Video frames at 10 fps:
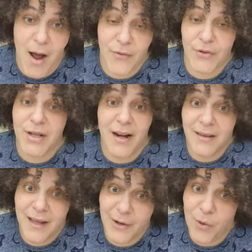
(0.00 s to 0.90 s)
there's not a
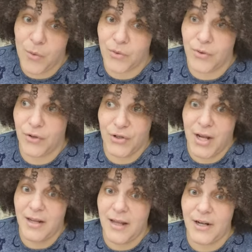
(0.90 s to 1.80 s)
lot of whole there's
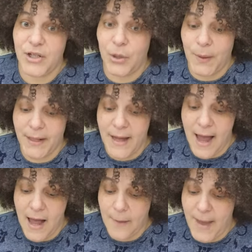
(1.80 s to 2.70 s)
not a lot of sewing
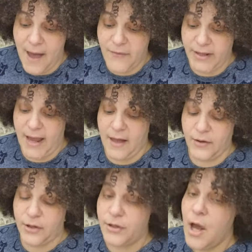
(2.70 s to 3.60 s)
um, advent
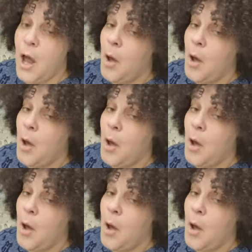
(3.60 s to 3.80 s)
calendars.